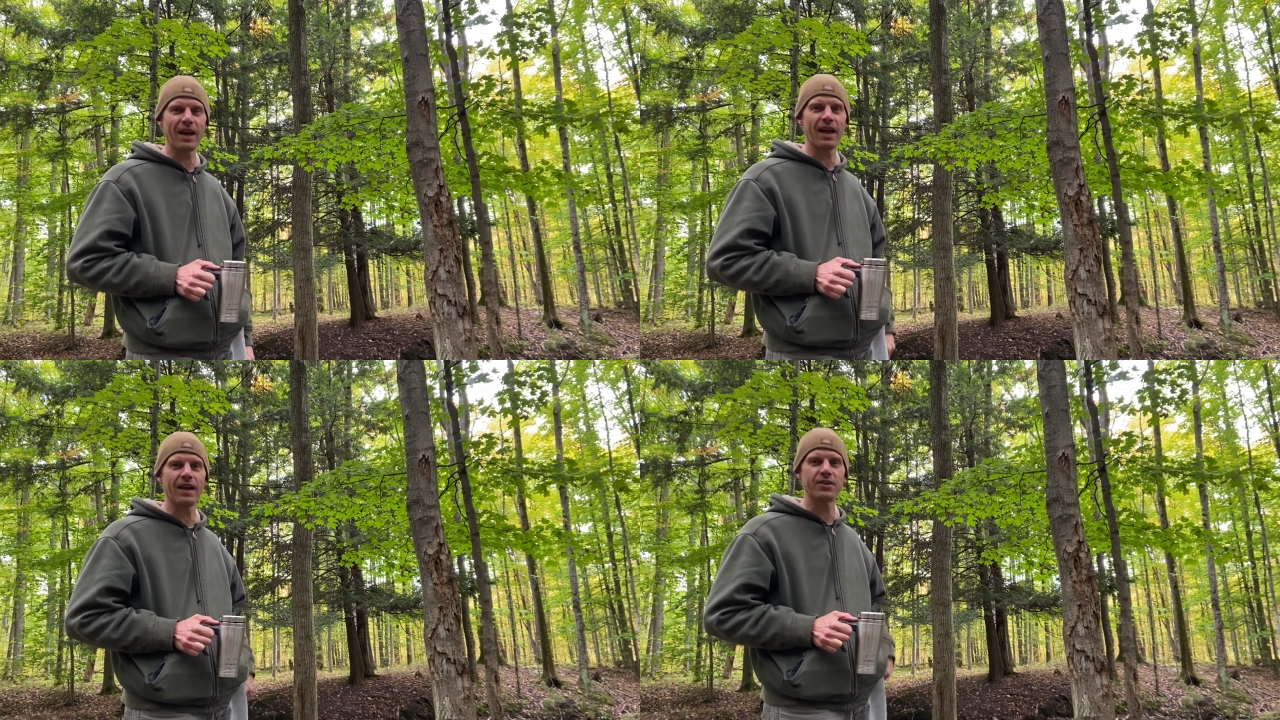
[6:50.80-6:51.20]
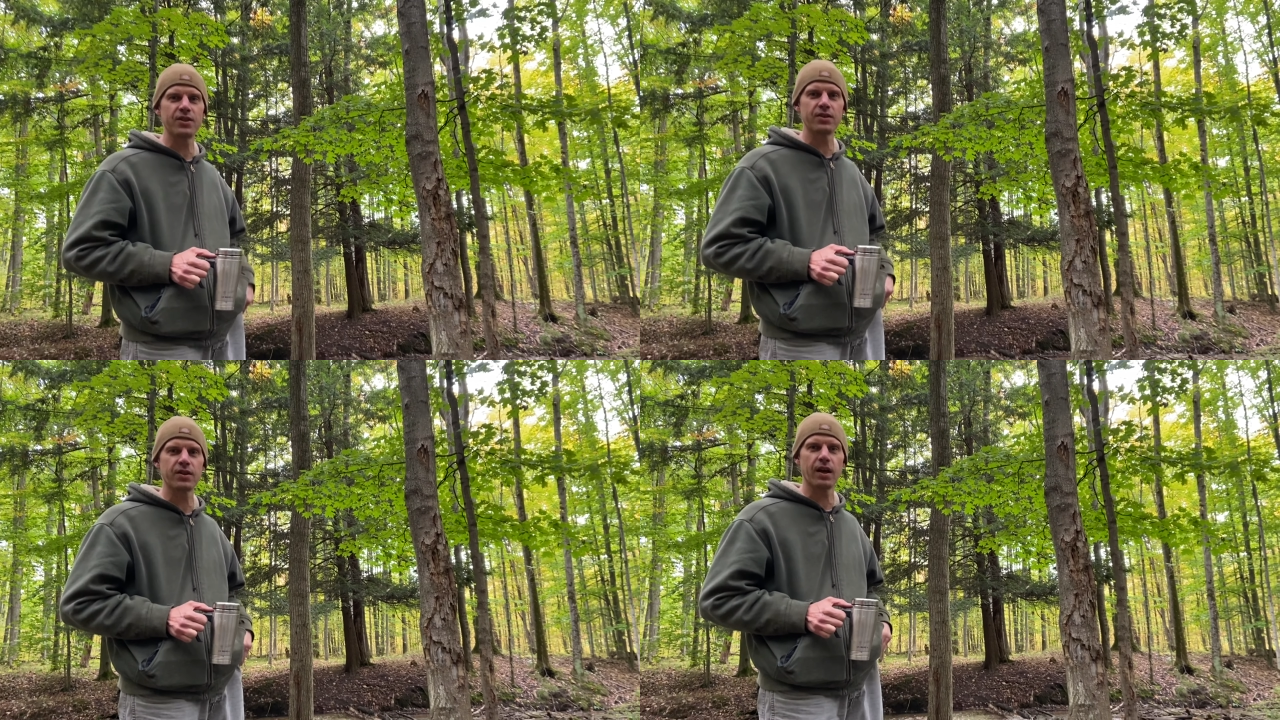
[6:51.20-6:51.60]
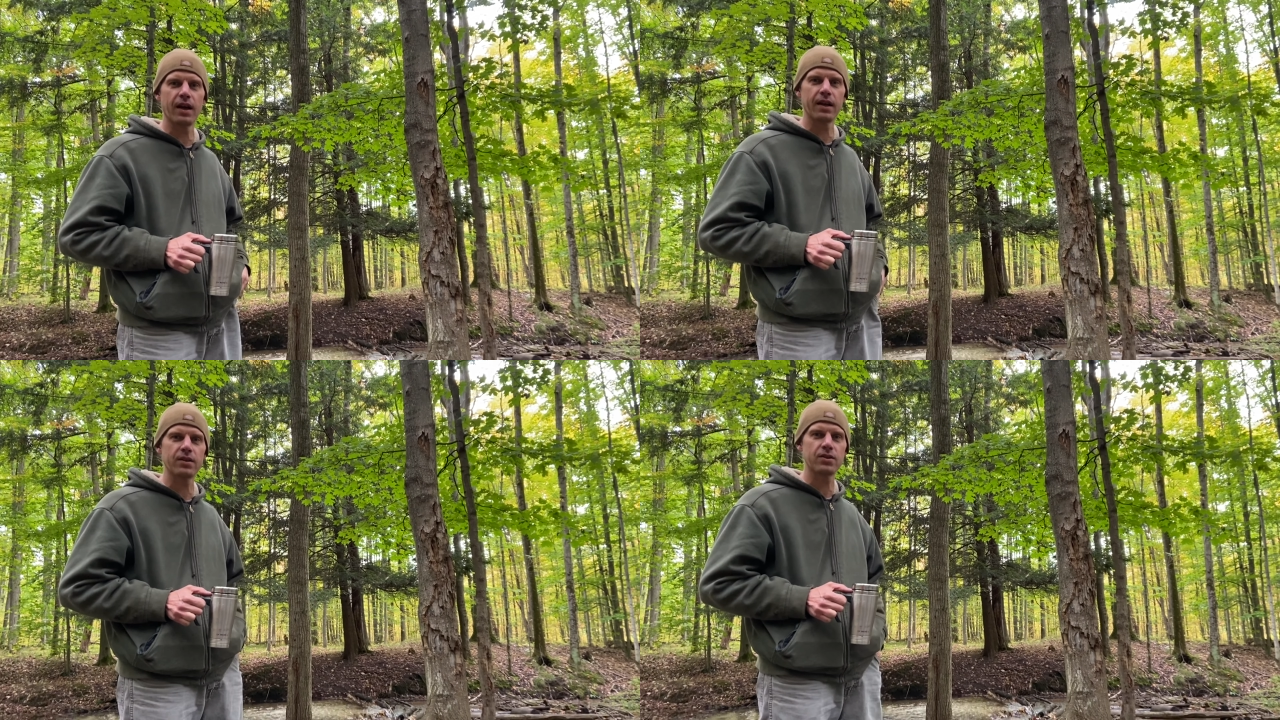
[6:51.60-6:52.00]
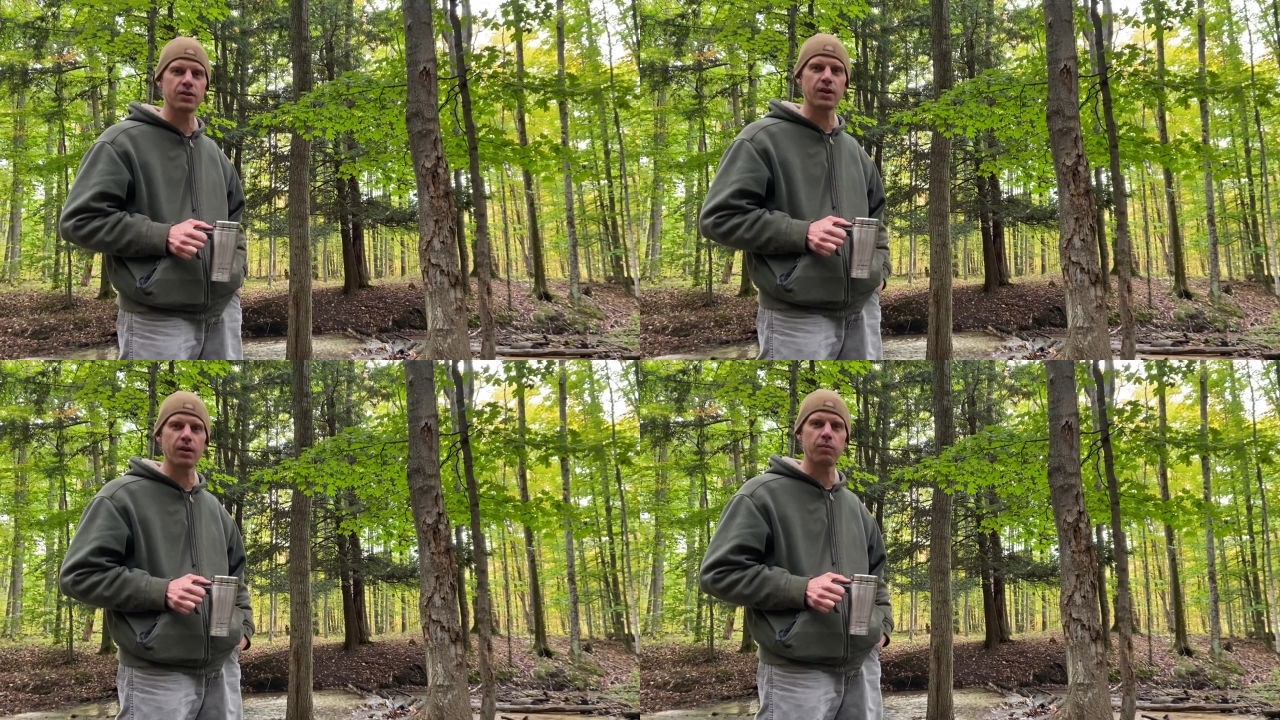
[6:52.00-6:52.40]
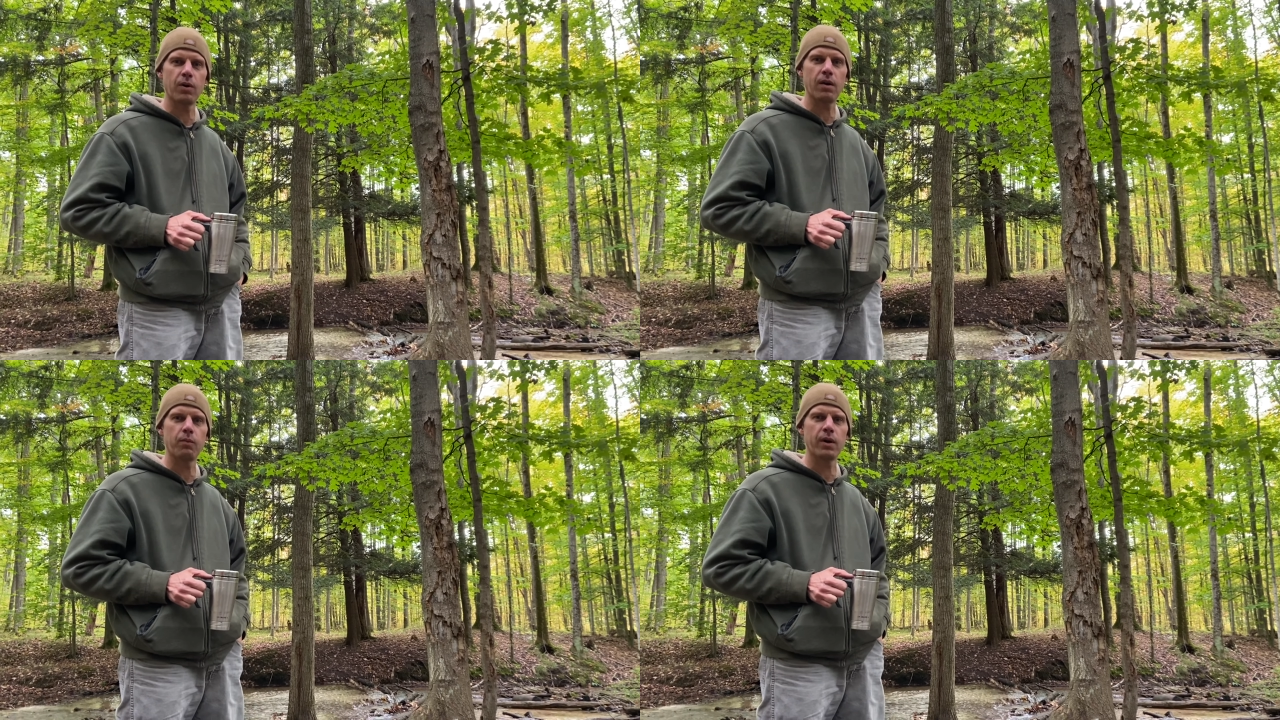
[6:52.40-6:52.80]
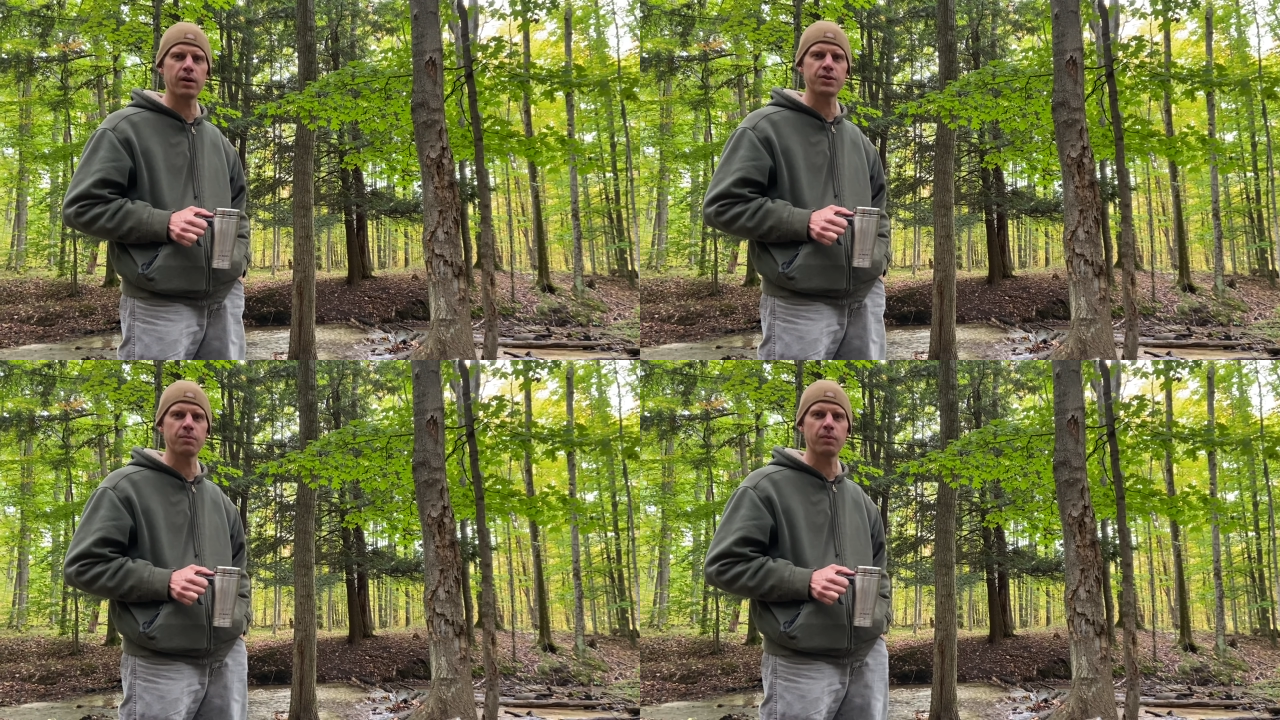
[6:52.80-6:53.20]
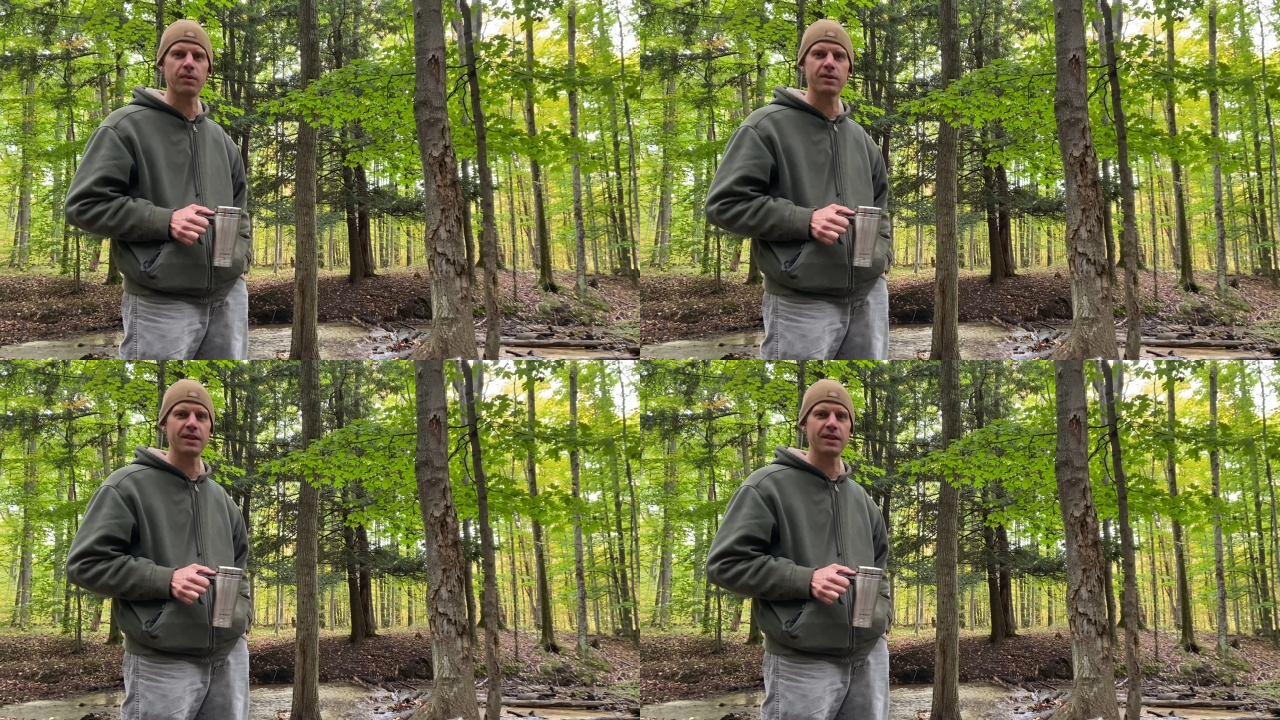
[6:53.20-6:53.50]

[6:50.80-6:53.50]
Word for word: head. She's like, she's like, what? What are some?